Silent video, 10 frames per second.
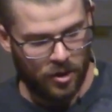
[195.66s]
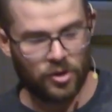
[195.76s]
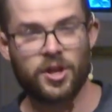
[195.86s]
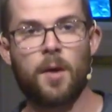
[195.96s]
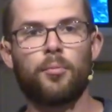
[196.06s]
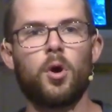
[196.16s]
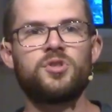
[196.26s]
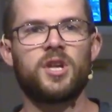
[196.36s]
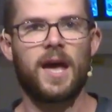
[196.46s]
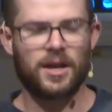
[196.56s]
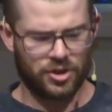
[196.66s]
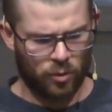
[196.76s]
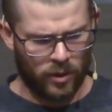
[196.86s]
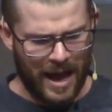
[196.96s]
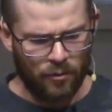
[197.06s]
Here's
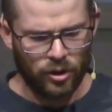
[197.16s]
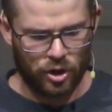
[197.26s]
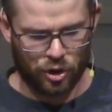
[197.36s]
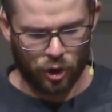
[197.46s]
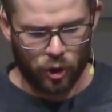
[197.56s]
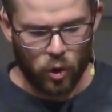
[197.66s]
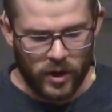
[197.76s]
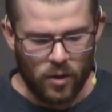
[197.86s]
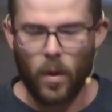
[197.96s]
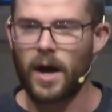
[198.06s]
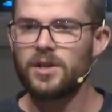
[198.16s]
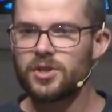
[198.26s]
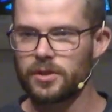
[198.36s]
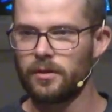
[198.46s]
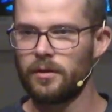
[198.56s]
Ambrosiaster. We're not really sure who he
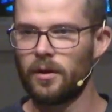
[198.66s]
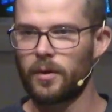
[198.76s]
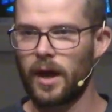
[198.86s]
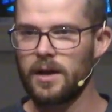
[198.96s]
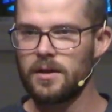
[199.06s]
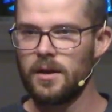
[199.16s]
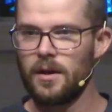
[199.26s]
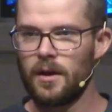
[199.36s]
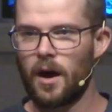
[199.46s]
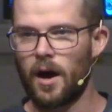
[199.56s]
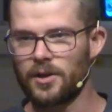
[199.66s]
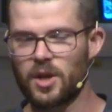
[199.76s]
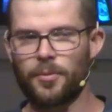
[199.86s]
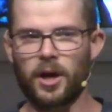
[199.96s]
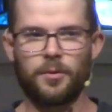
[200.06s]
was, okay?
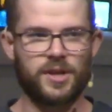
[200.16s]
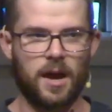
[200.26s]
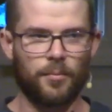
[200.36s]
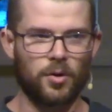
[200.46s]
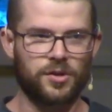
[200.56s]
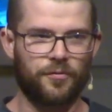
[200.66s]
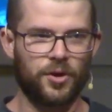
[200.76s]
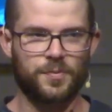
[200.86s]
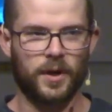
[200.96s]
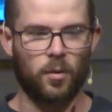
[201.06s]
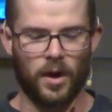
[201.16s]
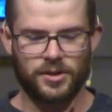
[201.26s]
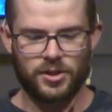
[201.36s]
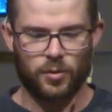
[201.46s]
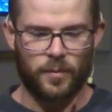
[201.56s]
Some thought he was Ambrose at first, but he
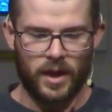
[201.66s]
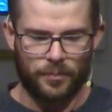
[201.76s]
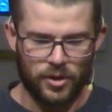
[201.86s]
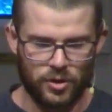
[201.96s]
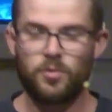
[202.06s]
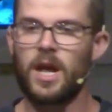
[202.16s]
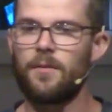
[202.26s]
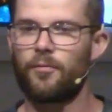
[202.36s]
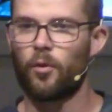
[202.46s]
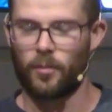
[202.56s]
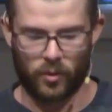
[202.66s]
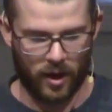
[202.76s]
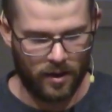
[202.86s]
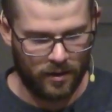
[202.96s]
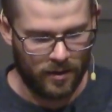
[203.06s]
wasn't, so we made up this new name for him,
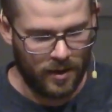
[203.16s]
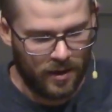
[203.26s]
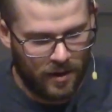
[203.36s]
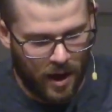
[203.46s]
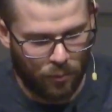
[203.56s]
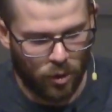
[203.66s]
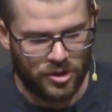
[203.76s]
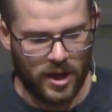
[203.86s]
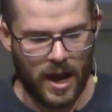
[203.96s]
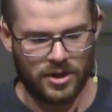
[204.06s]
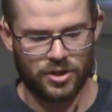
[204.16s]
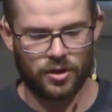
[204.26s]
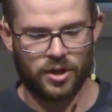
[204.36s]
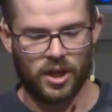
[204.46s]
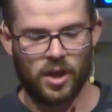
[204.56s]
okay?
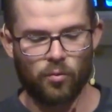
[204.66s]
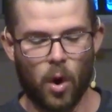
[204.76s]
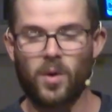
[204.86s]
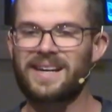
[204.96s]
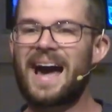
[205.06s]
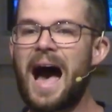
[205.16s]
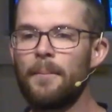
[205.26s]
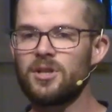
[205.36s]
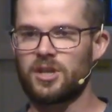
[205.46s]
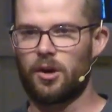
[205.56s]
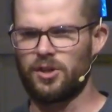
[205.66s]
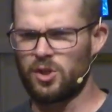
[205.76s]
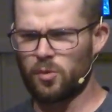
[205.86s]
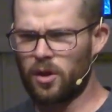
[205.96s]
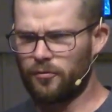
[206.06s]
Ambrosiaster, he wrote
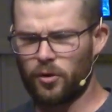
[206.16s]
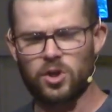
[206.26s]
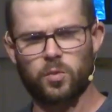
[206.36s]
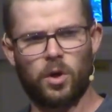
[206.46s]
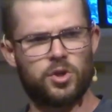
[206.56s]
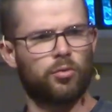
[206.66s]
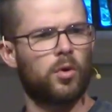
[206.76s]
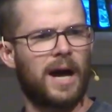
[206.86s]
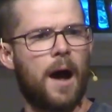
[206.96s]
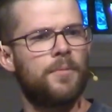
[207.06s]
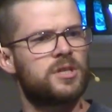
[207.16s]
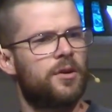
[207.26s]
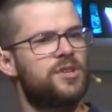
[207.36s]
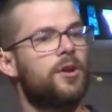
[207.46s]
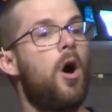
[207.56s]
commentaries. He's one of the first ones who wrote
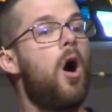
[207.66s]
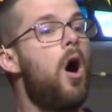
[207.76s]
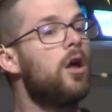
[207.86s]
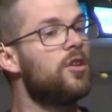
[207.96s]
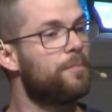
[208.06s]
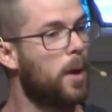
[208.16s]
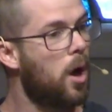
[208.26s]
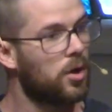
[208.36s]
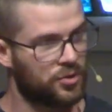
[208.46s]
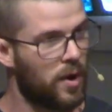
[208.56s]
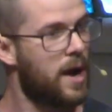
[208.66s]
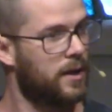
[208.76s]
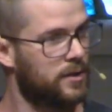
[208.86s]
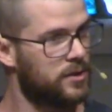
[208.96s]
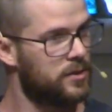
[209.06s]
commentaries on all of Paul's
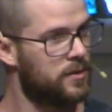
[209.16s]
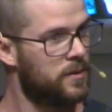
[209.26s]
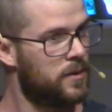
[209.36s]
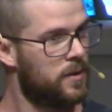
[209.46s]
writings.